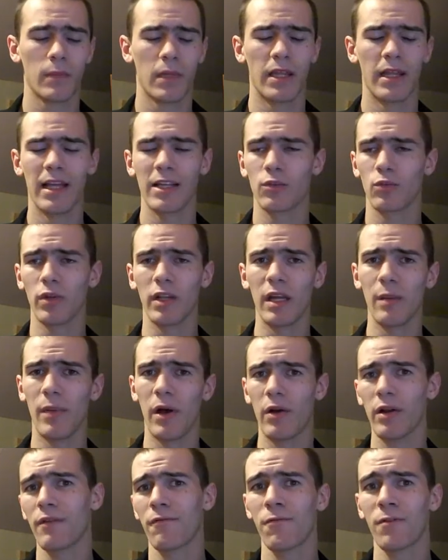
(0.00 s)
And that's really
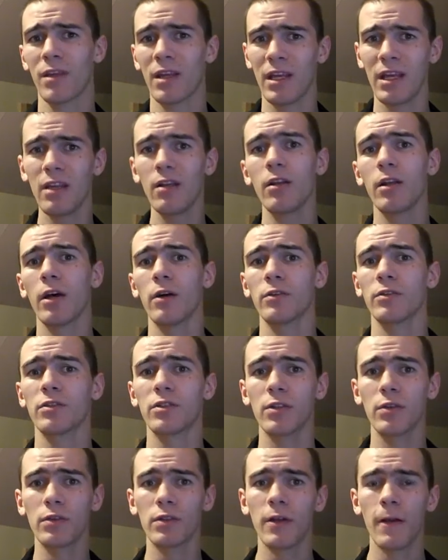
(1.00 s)
about it for the Helios
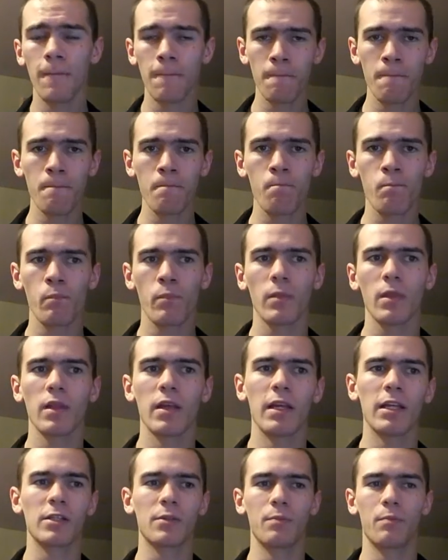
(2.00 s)
suit.
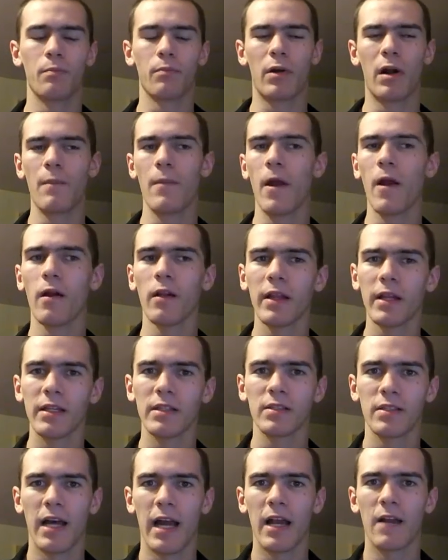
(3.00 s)
It's primarily
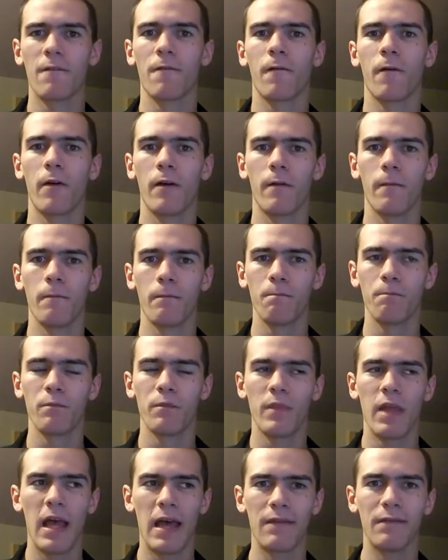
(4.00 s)
designed for
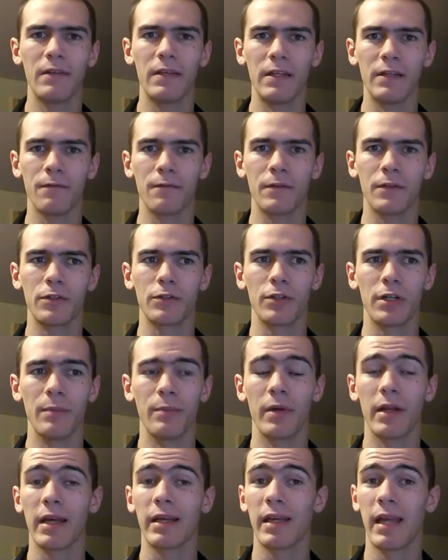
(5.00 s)
heavy infantry,
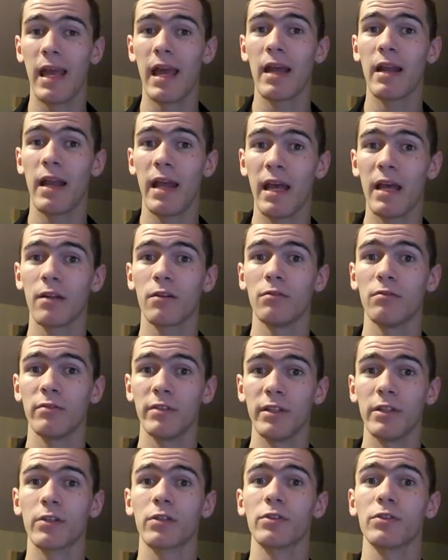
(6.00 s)
but it can handle
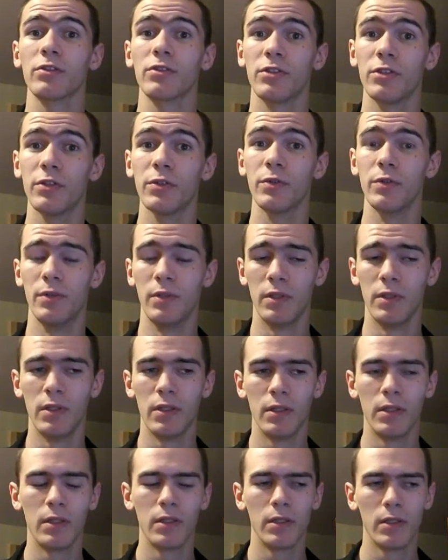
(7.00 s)
vehicles too.
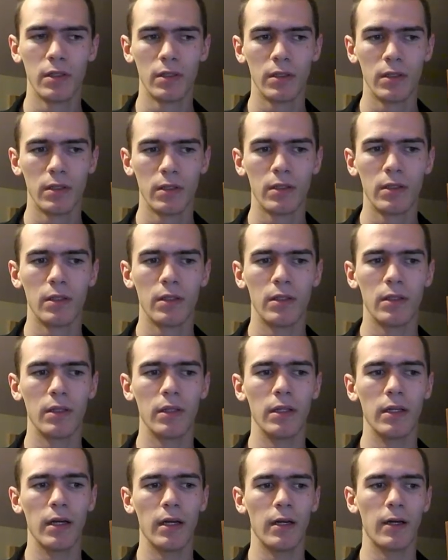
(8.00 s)

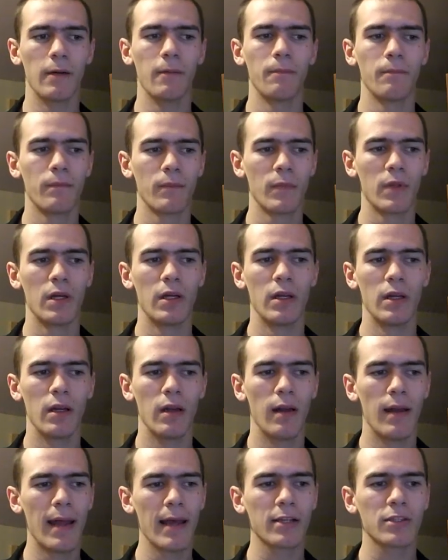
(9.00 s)
The
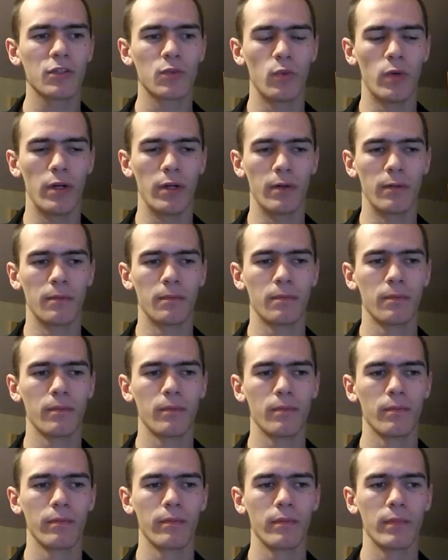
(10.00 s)
next one
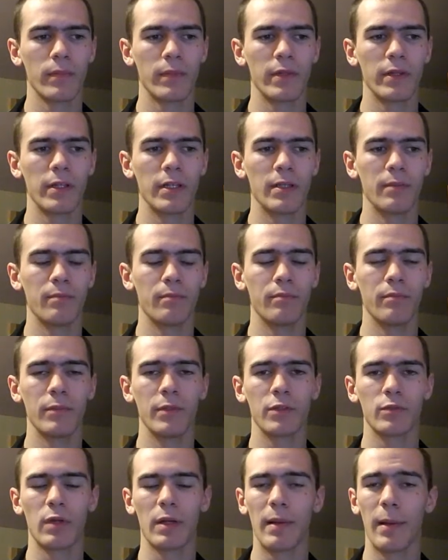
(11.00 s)

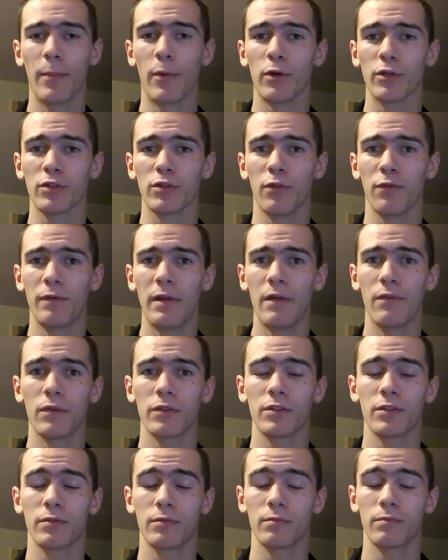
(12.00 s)
is one of my personal
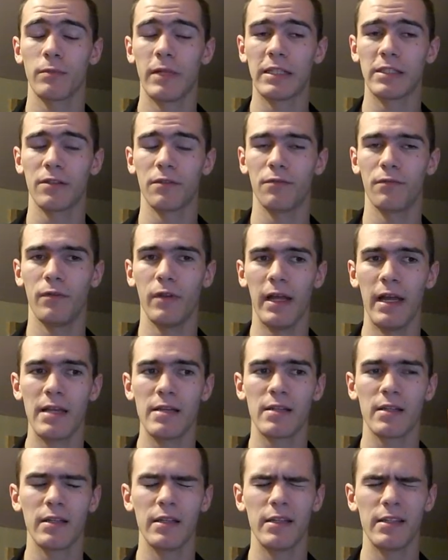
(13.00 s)
favorites as of
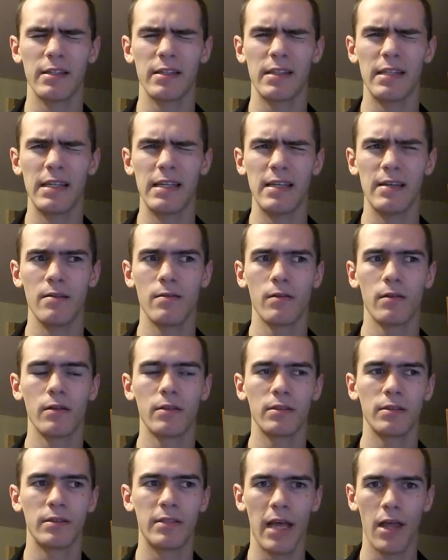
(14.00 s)
late, is the
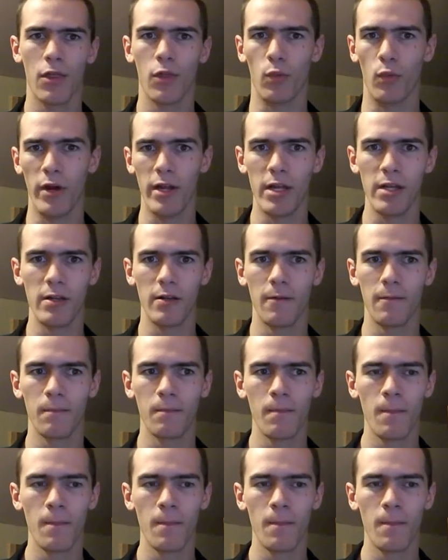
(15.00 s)
Death Rain.